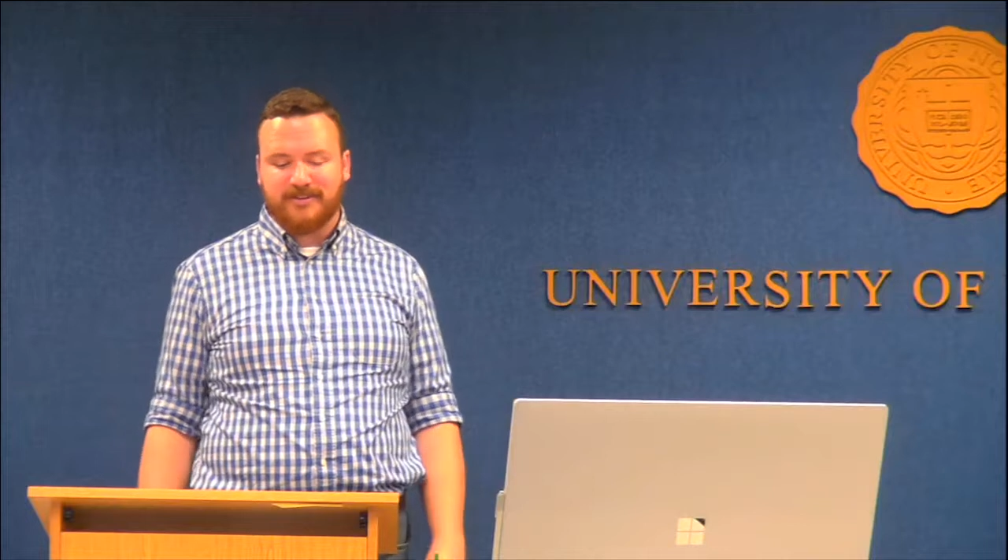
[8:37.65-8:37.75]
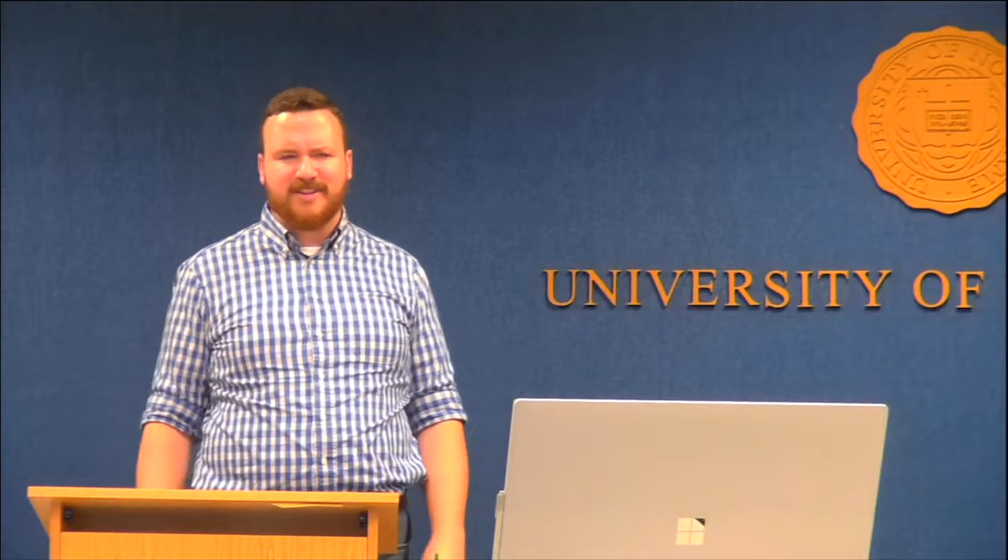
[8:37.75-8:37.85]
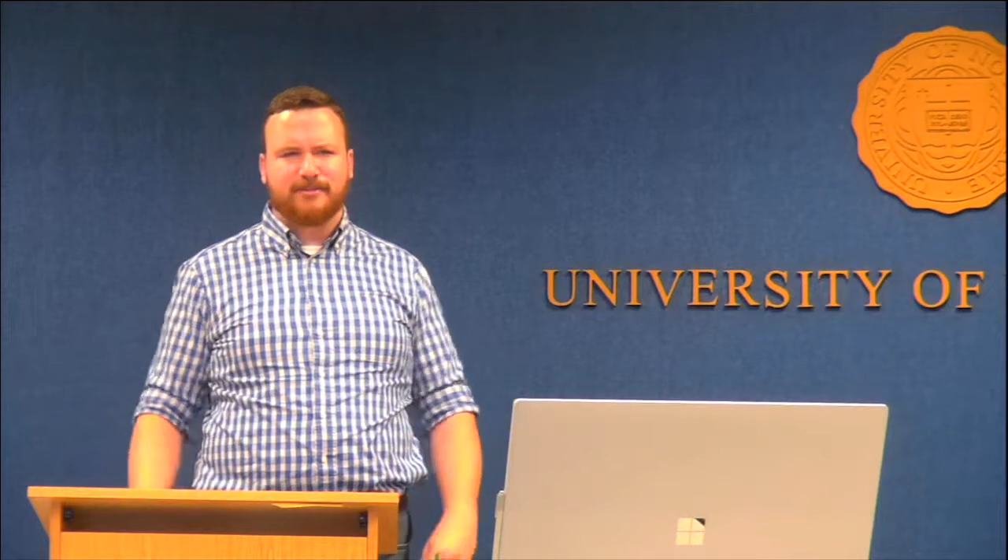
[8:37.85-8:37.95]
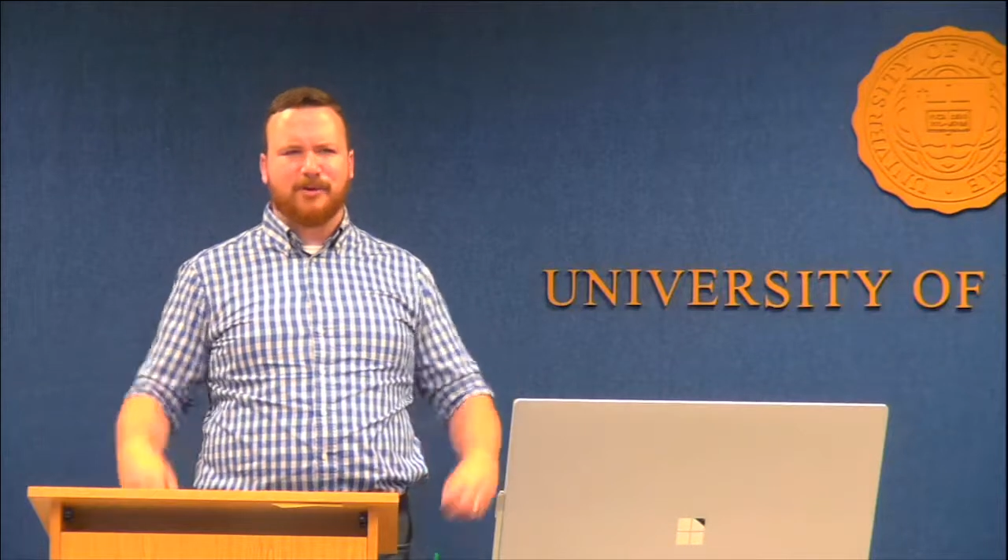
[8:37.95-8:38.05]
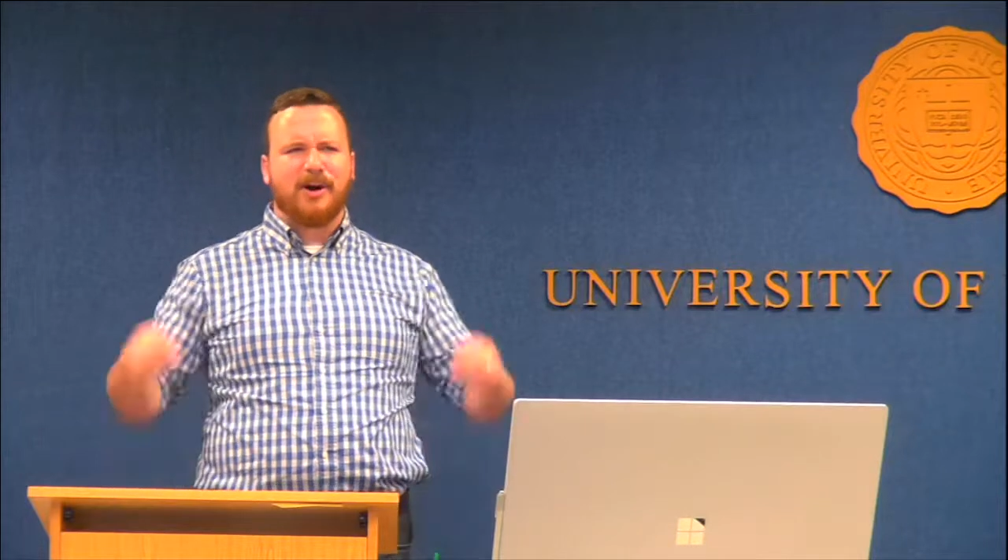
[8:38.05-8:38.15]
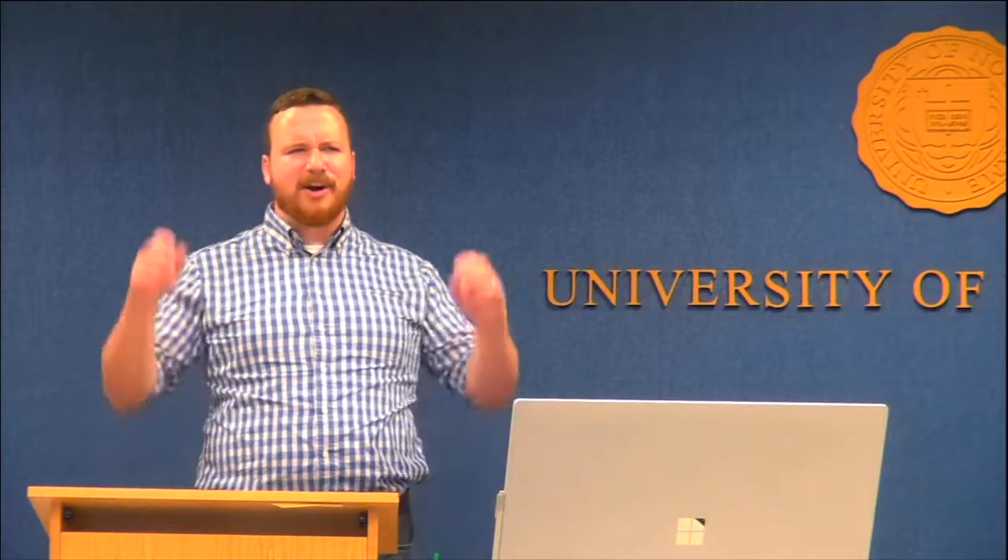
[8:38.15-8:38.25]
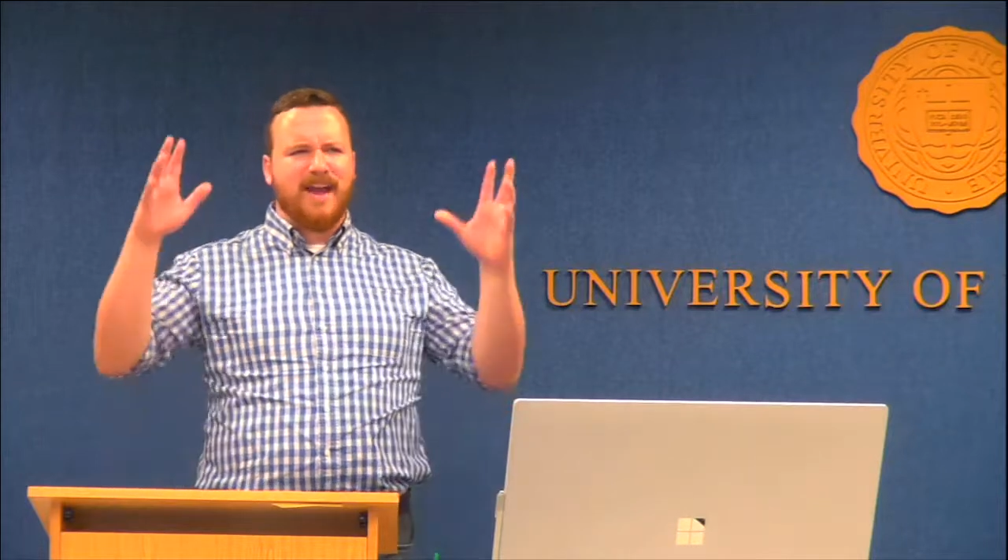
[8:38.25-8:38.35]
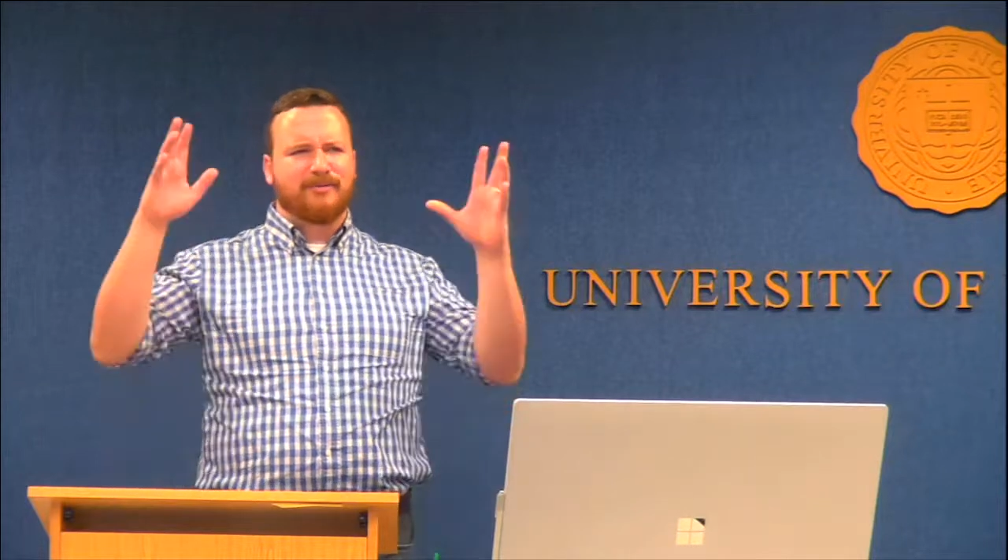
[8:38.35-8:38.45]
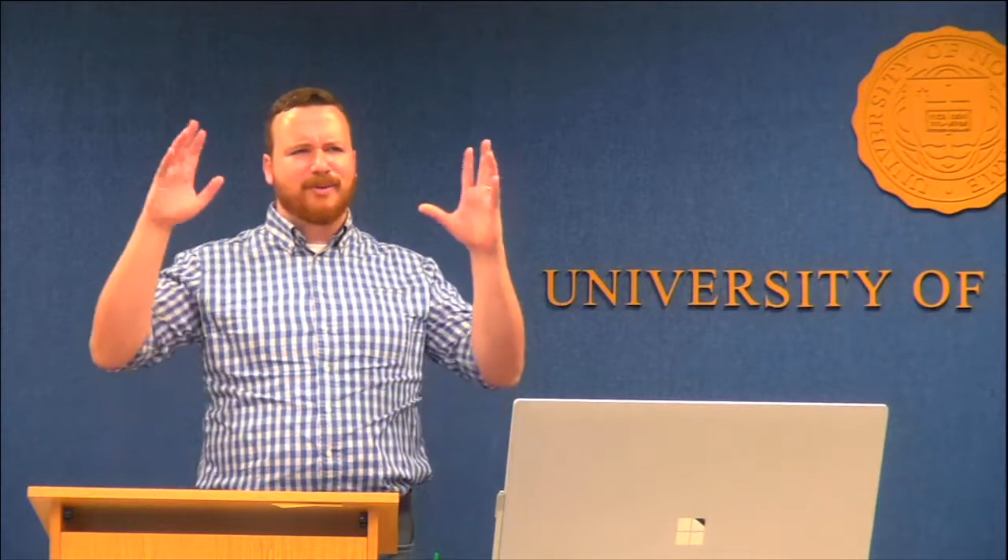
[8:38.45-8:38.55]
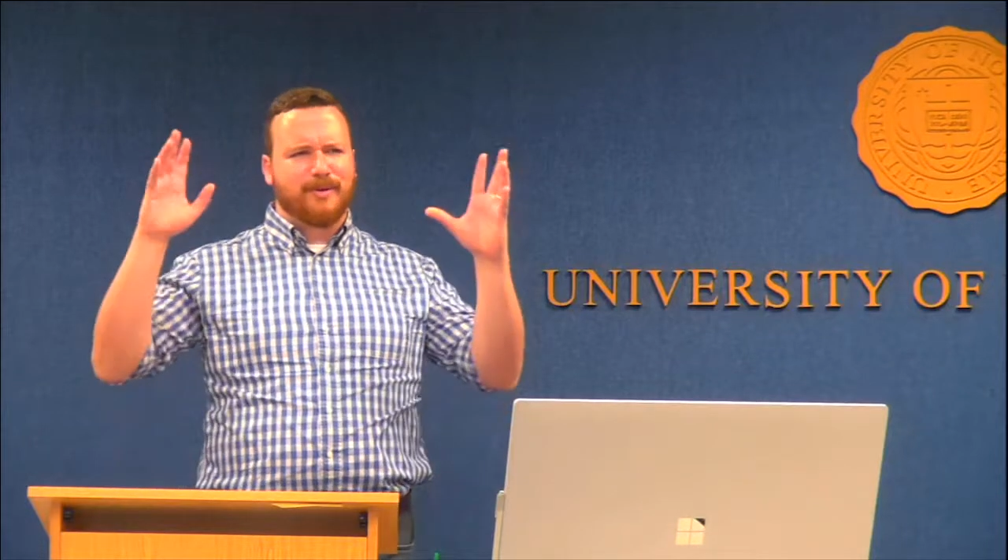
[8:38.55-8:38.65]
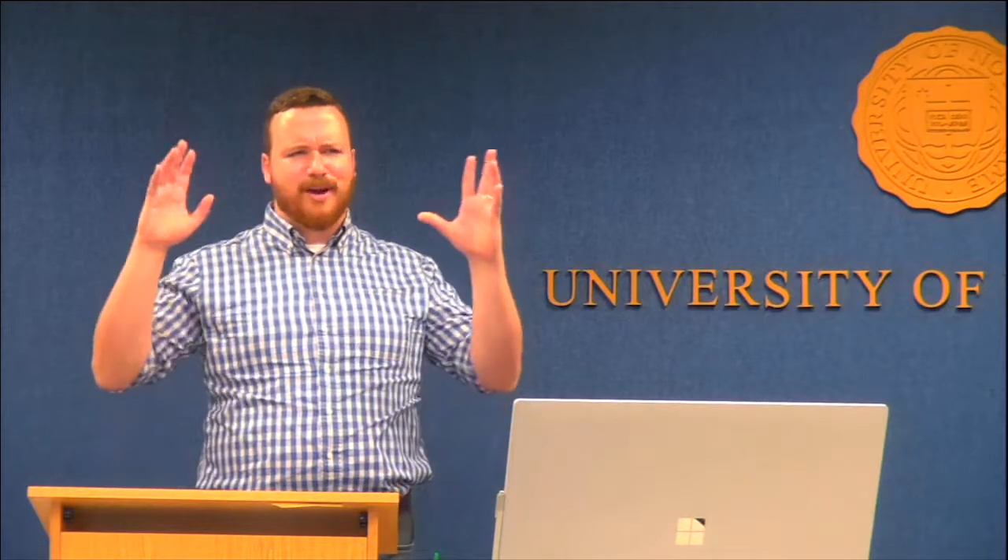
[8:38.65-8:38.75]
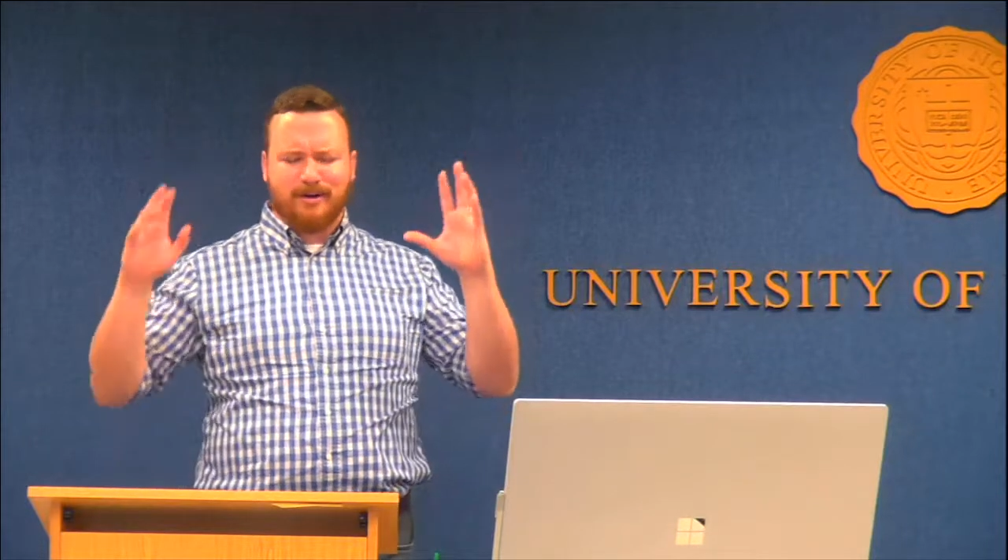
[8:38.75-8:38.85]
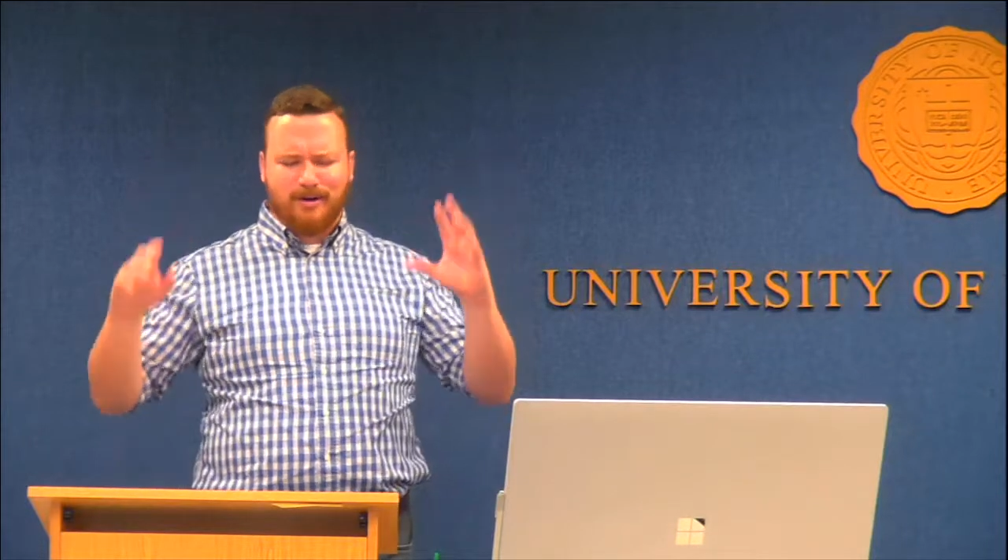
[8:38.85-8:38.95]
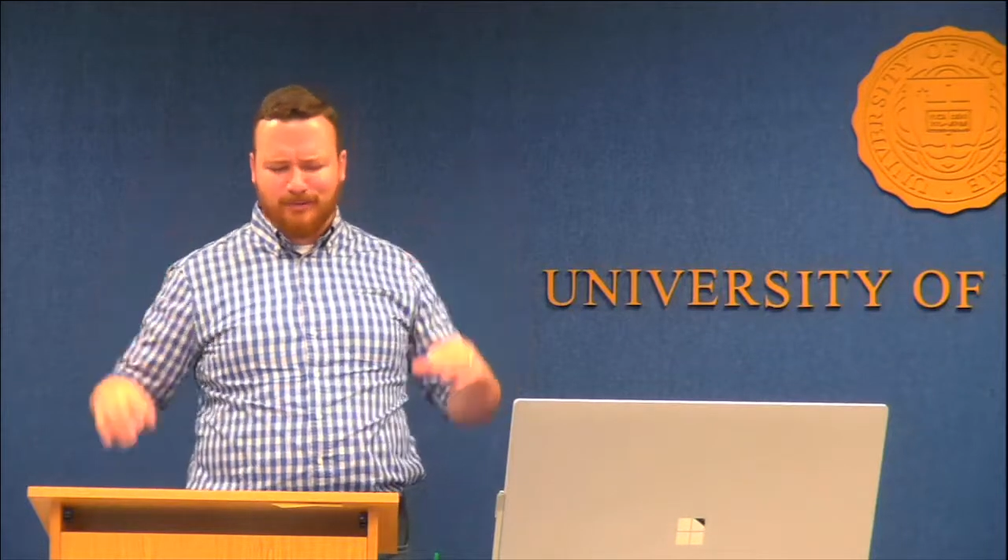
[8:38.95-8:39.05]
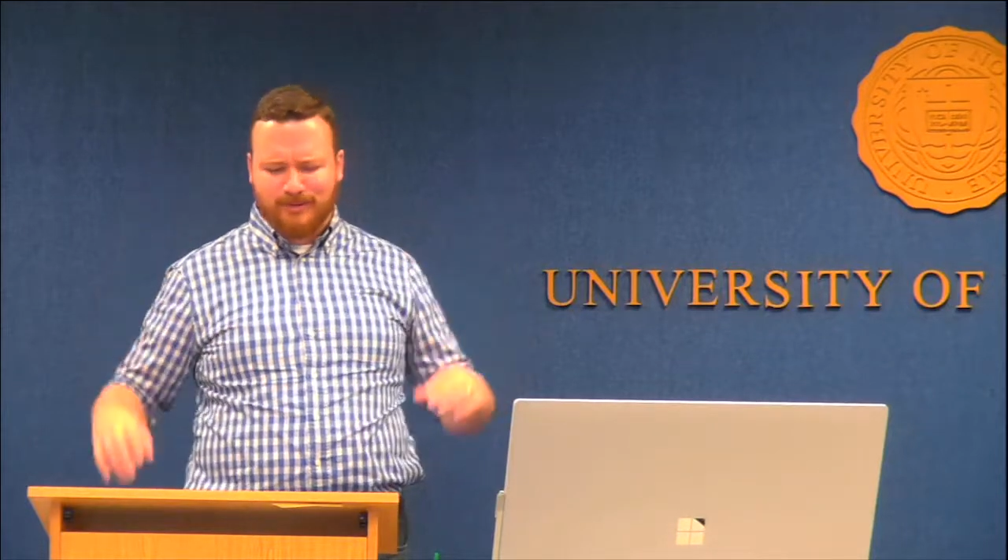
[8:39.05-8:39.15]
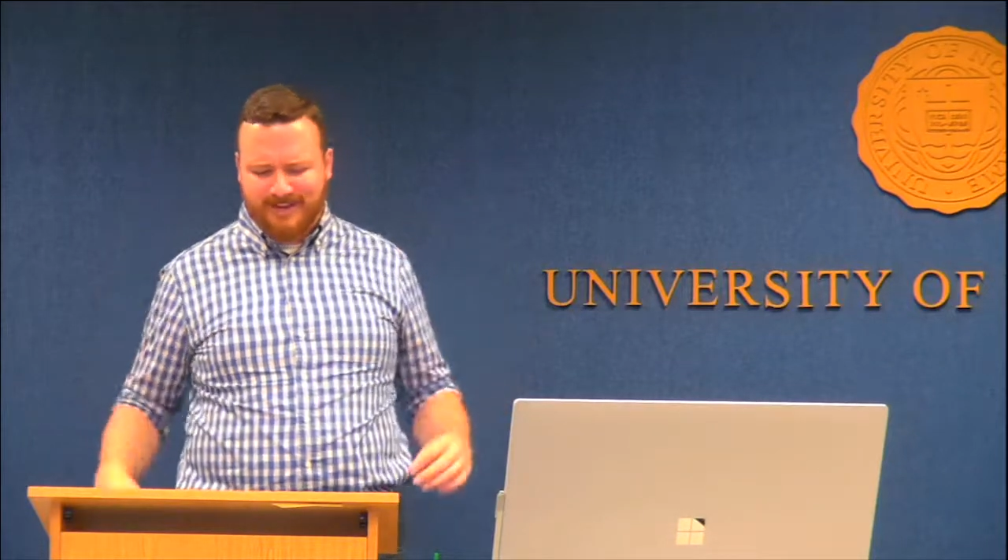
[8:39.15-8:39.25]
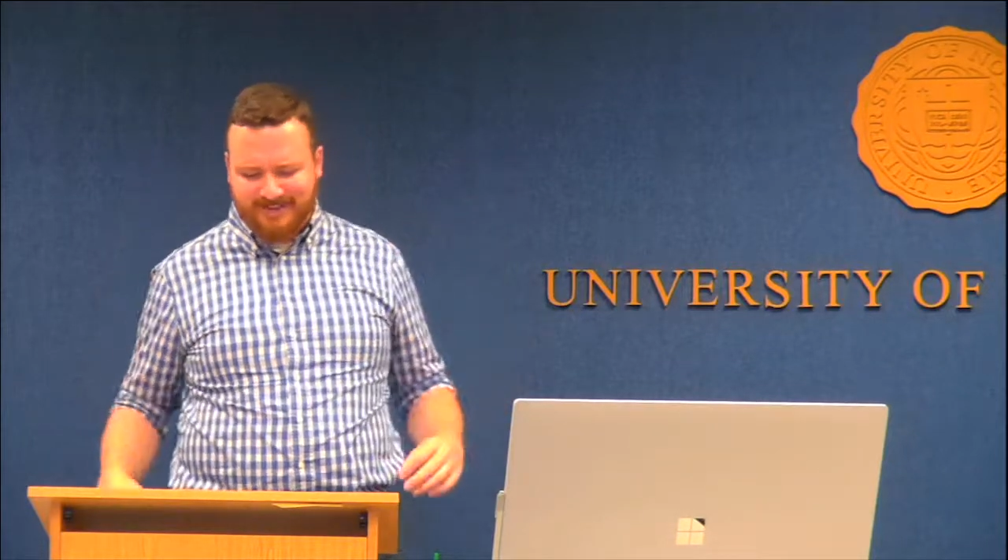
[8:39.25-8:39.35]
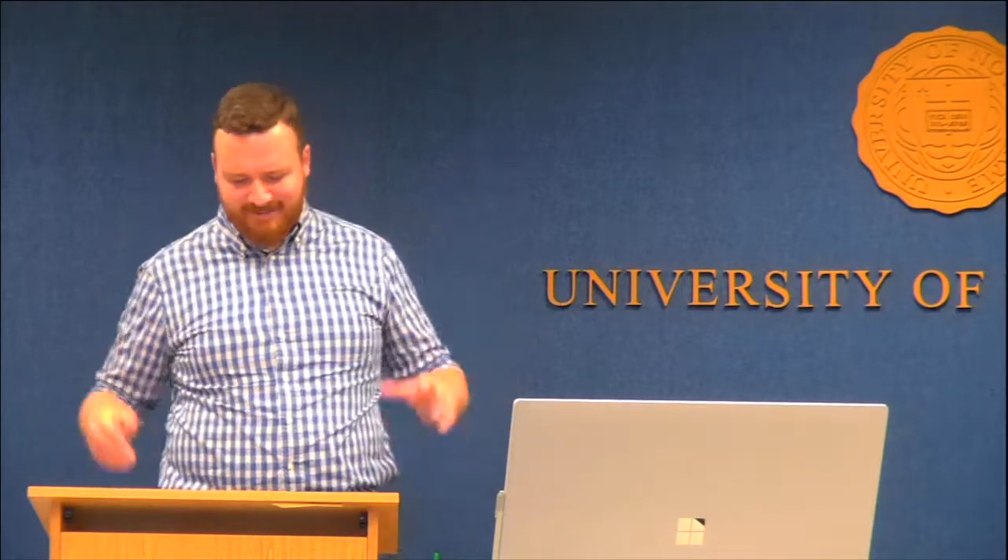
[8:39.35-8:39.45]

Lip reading: it's wrong everywhere, always,